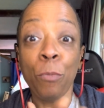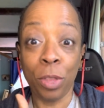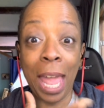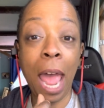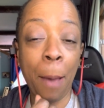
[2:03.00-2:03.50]

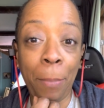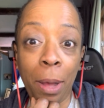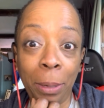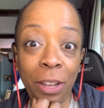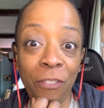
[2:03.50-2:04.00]
they have
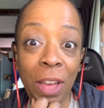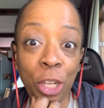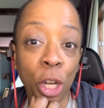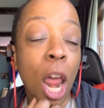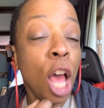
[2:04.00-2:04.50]
public
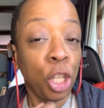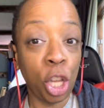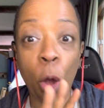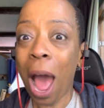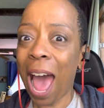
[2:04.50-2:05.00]
confession.
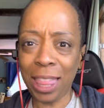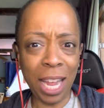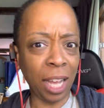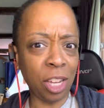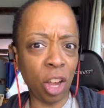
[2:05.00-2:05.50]
So I think
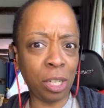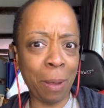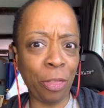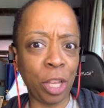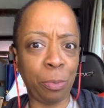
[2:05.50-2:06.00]
I talked
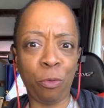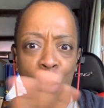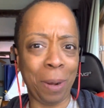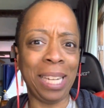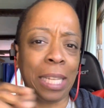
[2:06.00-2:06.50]
about this before,
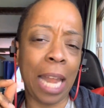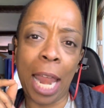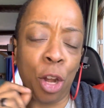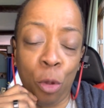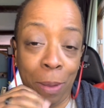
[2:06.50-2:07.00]
but it's a lot
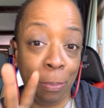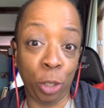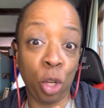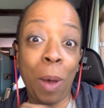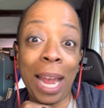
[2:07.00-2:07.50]
of new people,
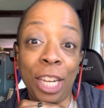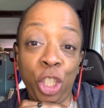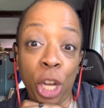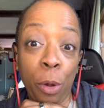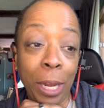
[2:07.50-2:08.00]
so I can
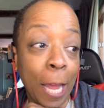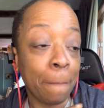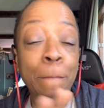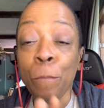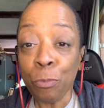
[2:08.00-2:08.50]
share again.
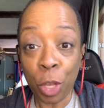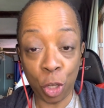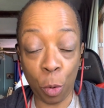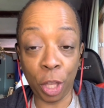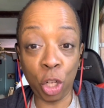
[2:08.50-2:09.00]

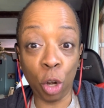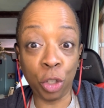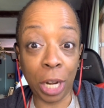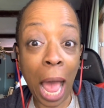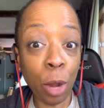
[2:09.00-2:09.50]
So in the church
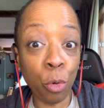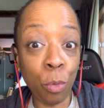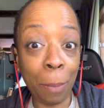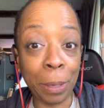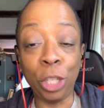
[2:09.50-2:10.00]
that I grew
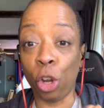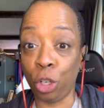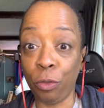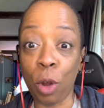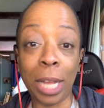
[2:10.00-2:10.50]
up in, Church
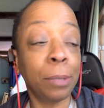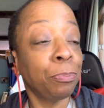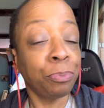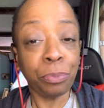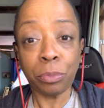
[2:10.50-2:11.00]
of Christ,
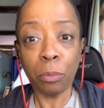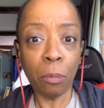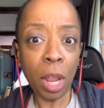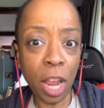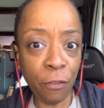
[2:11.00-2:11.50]

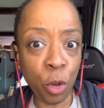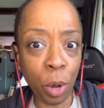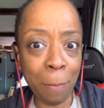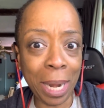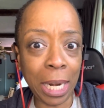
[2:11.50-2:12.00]
if you
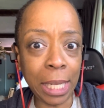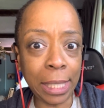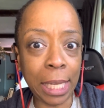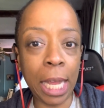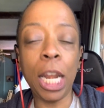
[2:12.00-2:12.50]
committed a
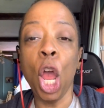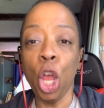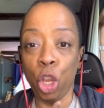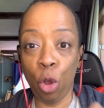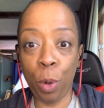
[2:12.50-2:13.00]
sin,
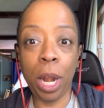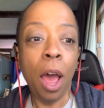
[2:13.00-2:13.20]
you would